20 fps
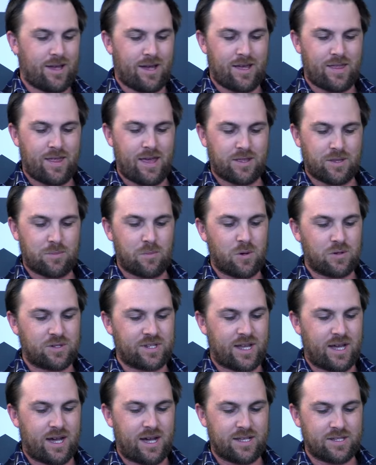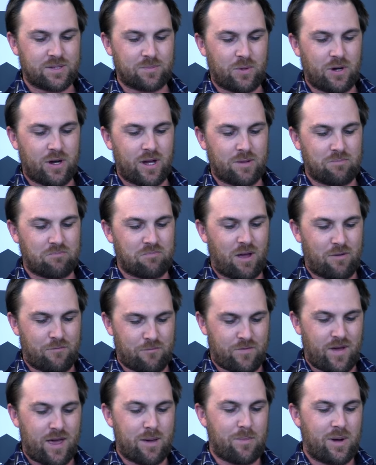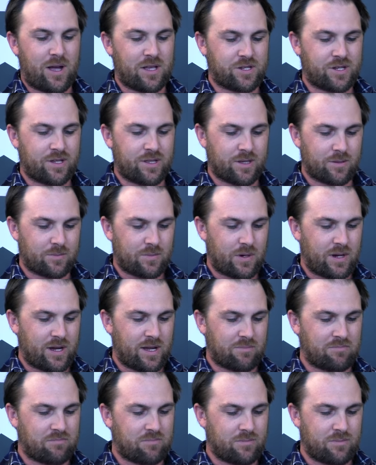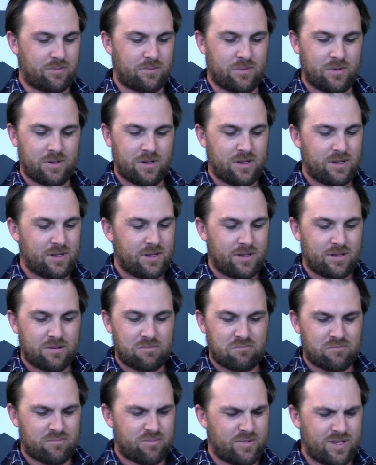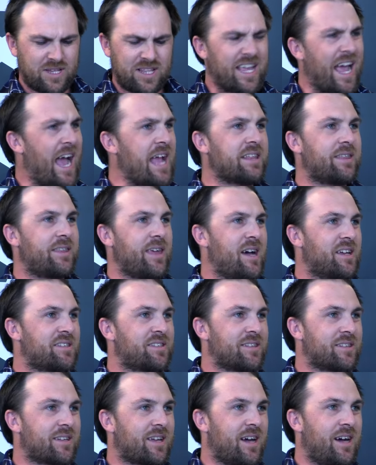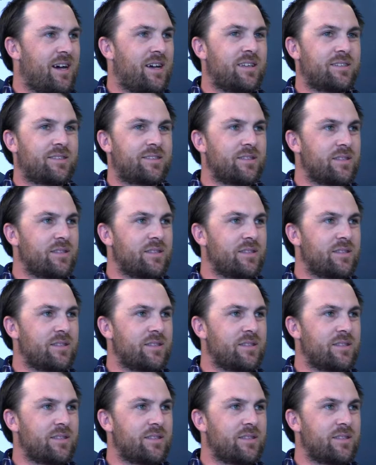Uh, they had the most cars by a fair margin, I think by nearly 8,000 cars